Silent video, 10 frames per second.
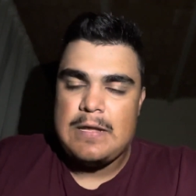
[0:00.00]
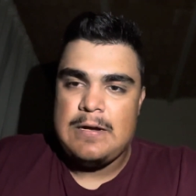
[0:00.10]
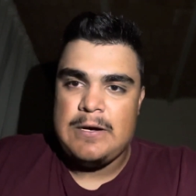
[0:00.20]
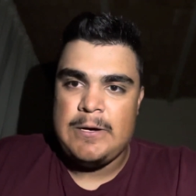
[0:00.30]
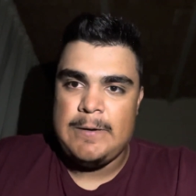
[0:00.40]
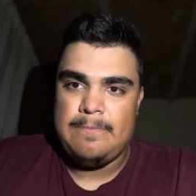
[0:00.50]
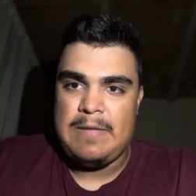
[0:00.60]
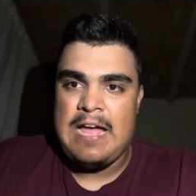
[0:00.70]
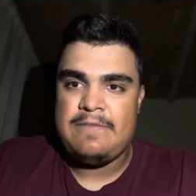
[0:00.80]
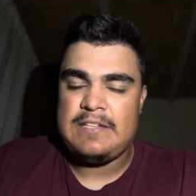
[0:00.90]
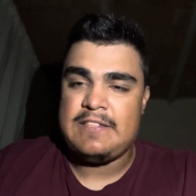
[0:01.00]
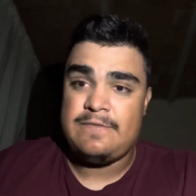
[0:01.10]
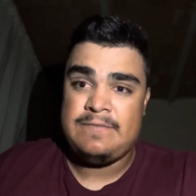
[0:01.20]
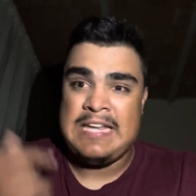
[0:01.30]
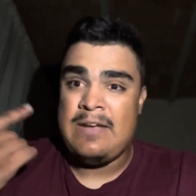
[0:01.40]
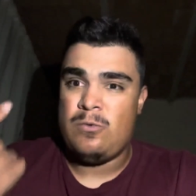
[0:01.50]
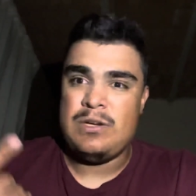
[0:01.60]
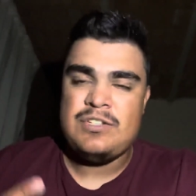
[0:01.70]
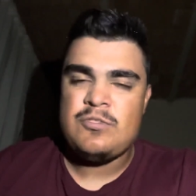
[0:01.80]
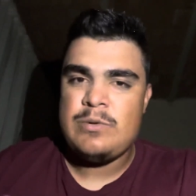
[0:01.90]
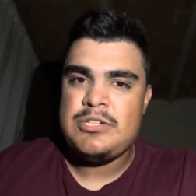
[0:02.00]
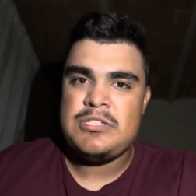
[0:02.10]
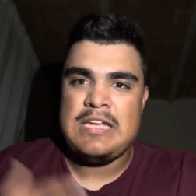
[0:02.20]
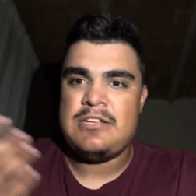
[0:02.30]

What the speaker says: have the day one Switch that,